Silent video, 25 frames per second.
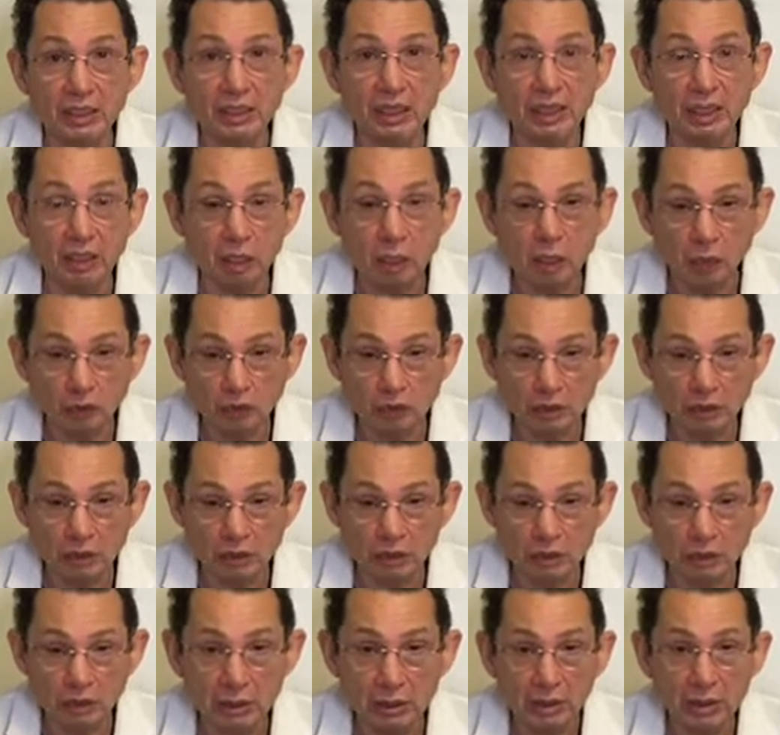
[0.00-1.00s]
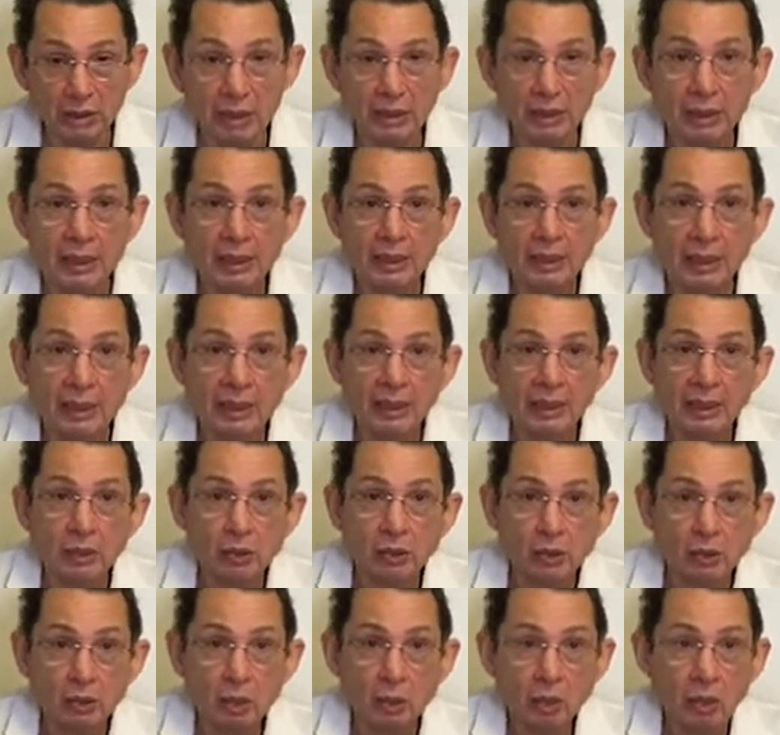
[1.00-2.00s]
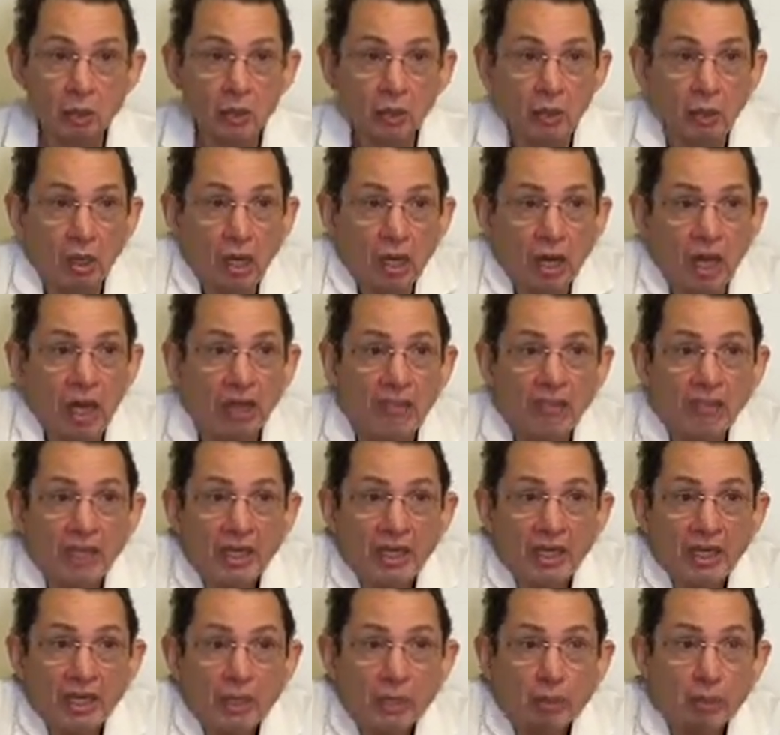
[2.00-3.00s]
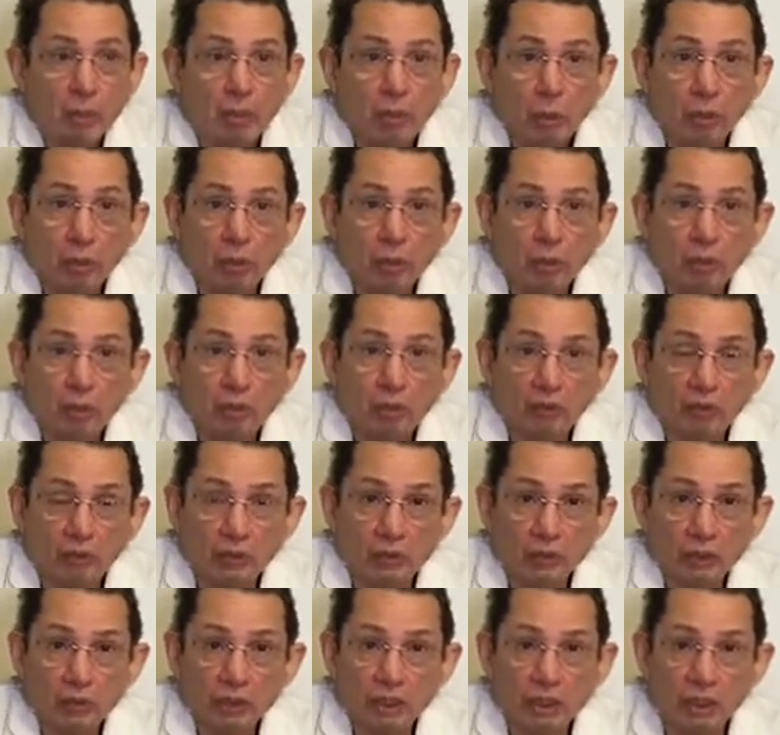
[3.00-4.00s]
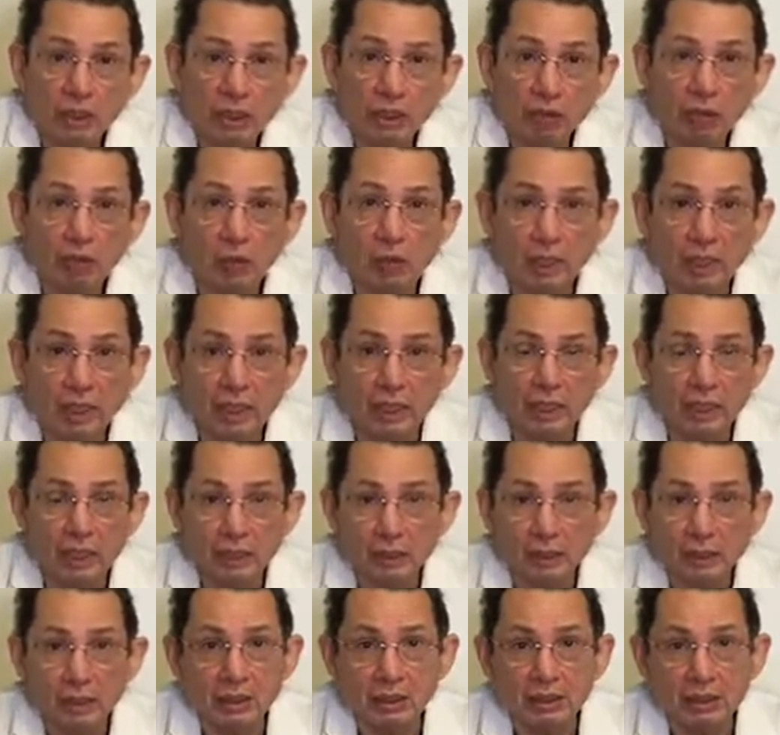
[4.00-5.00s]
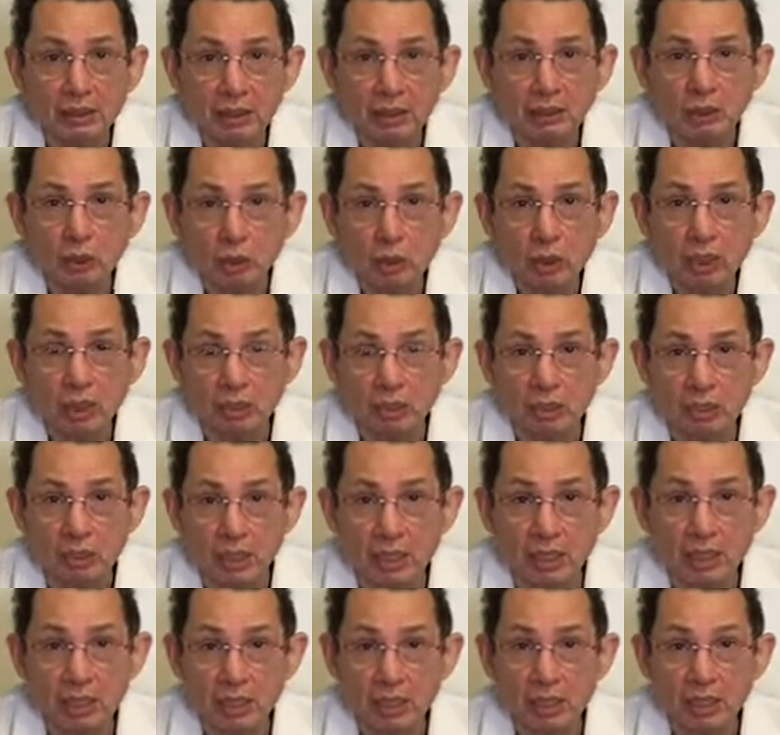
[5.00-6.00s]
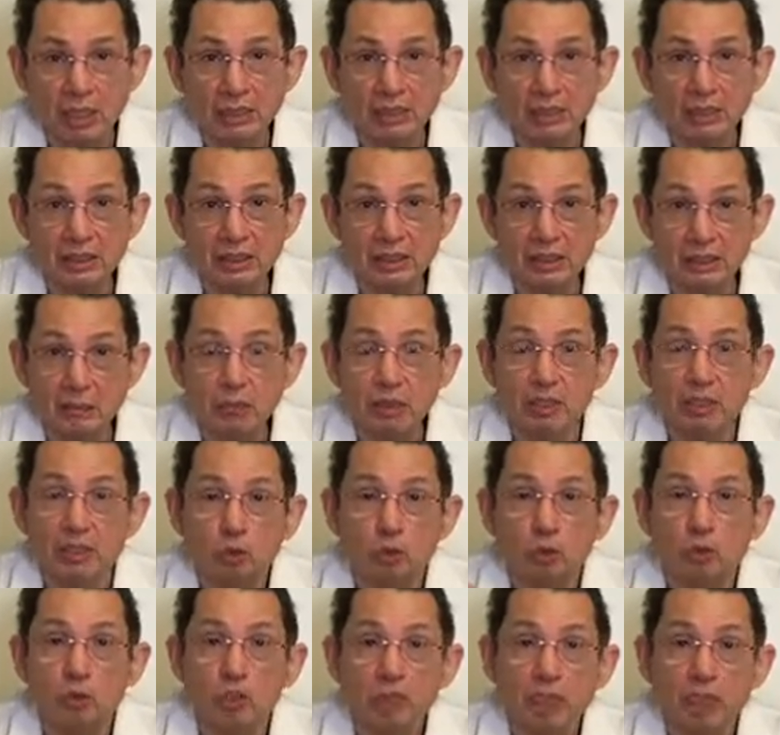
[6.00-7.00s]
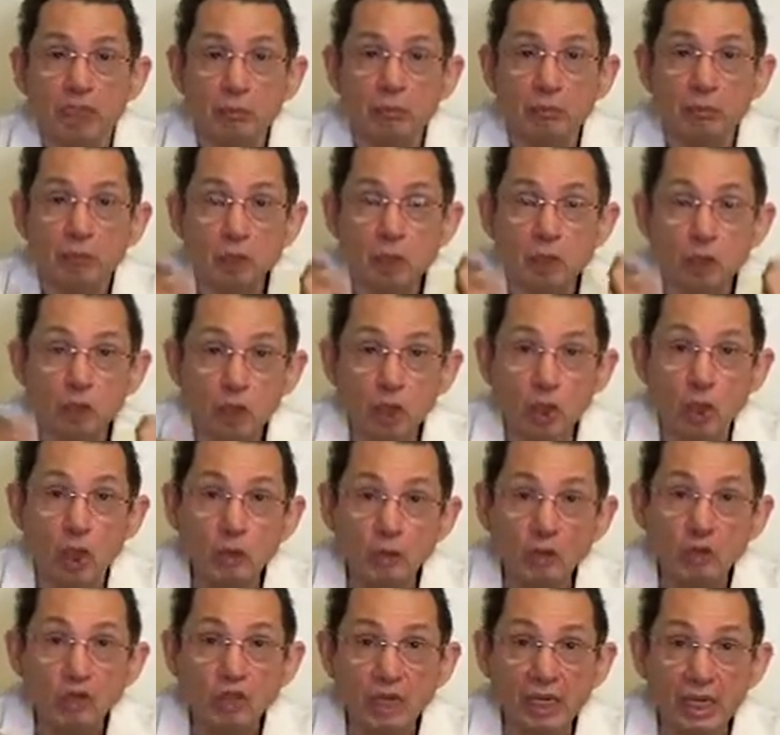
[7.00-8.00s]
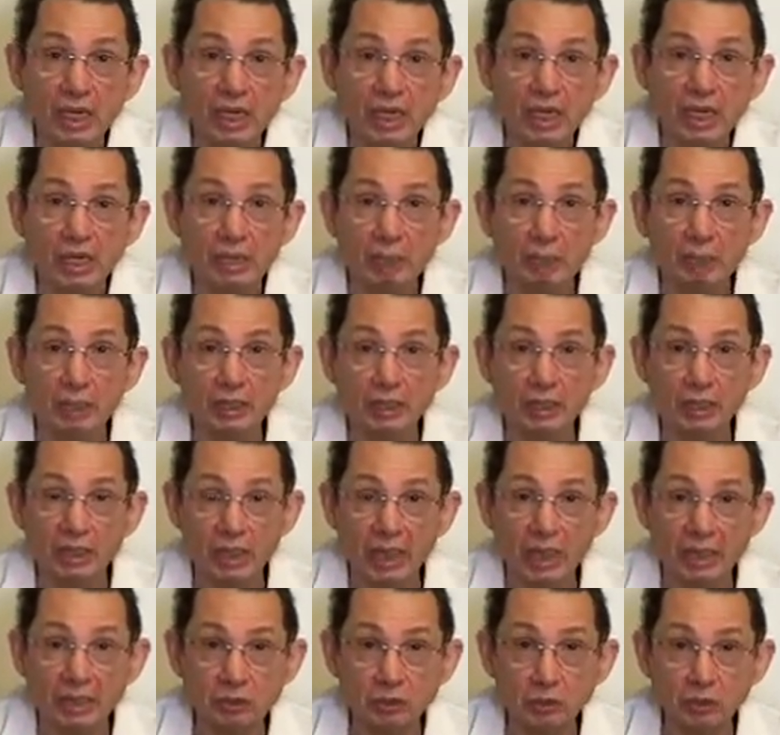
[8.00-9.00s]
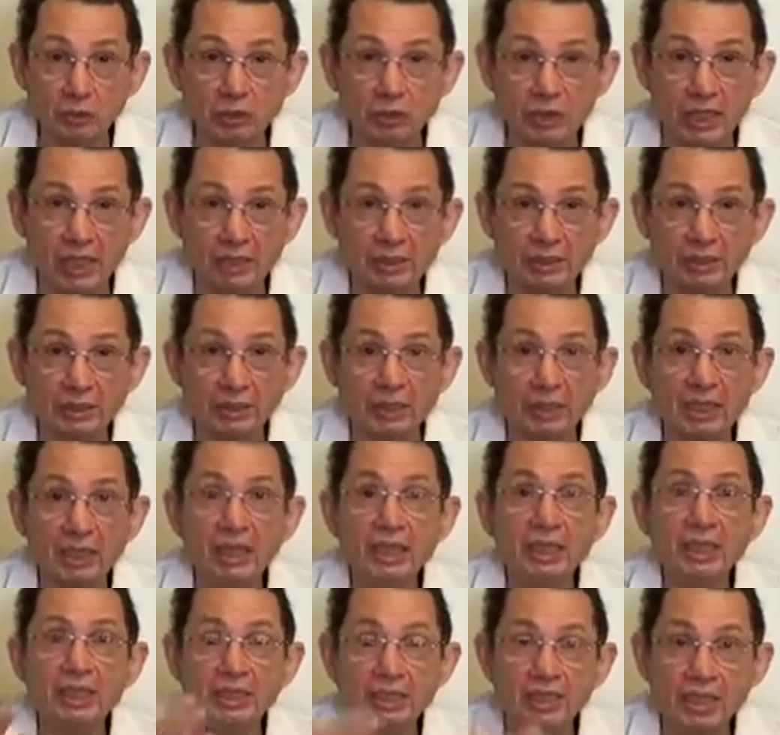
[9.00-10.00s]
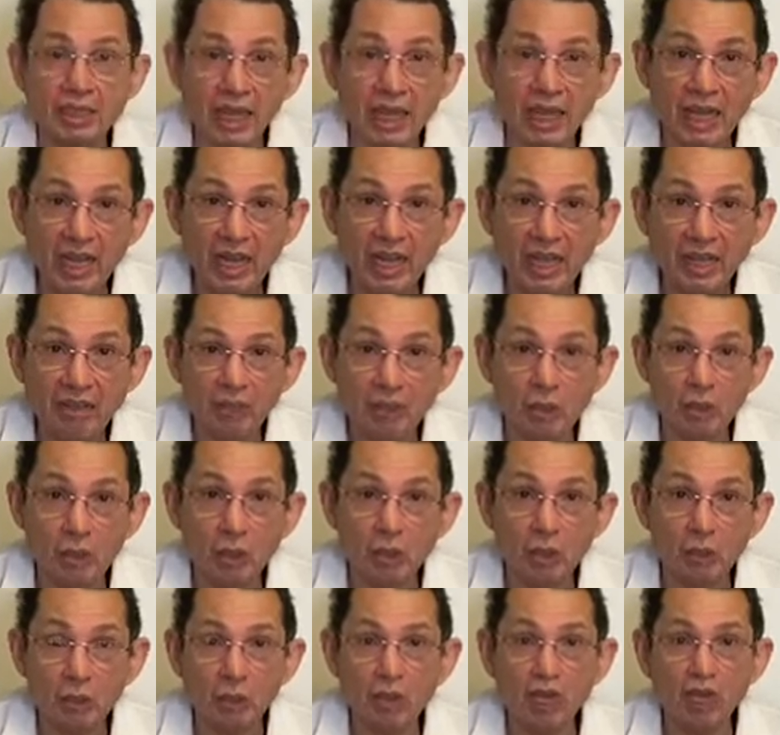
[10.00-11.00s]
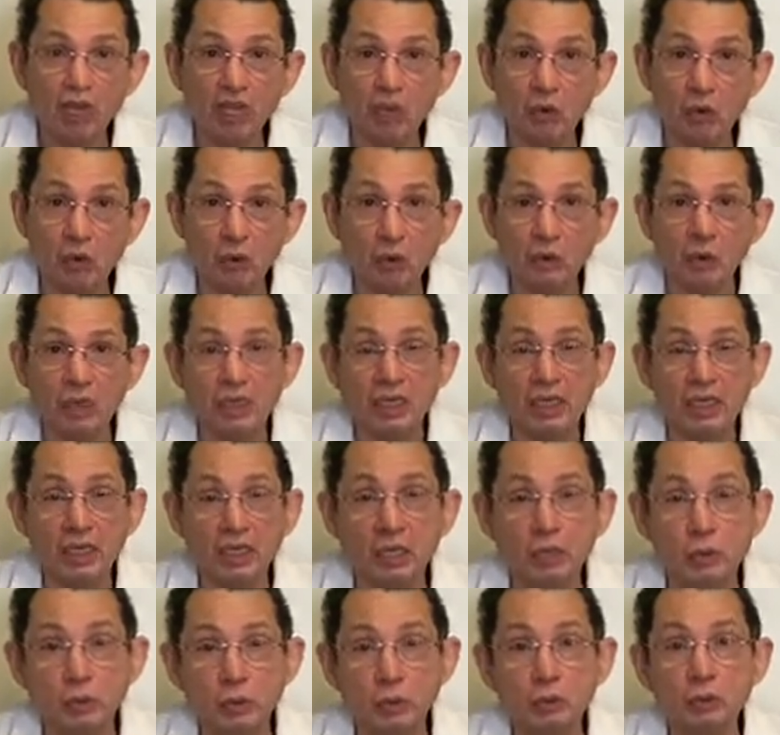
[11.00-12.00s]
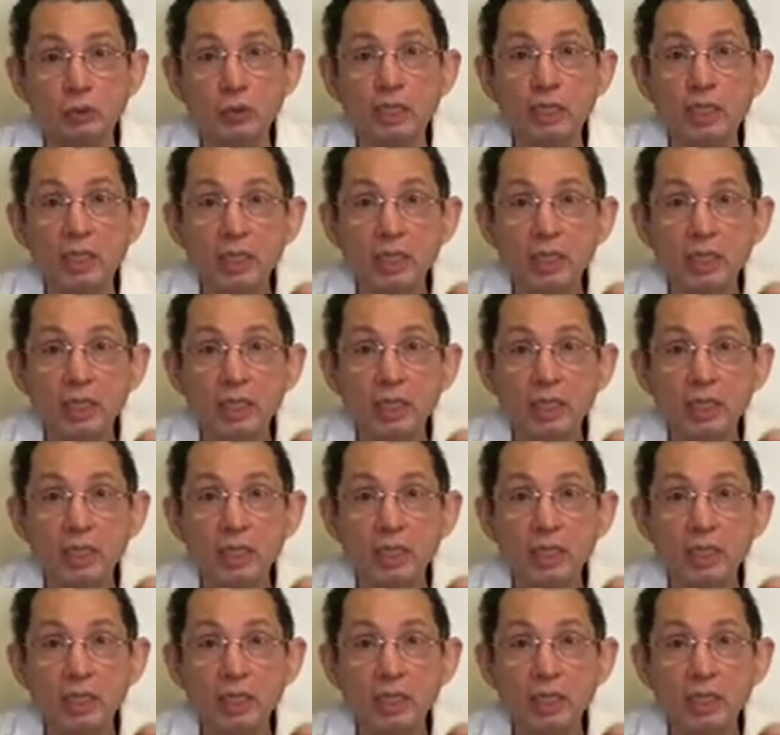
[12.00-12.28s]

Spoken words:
oxygen. So having a little bottle of oxygen of 1 liter is totally meaningless. It's better to keep your lungs clear by the exercises that I have taught before, that include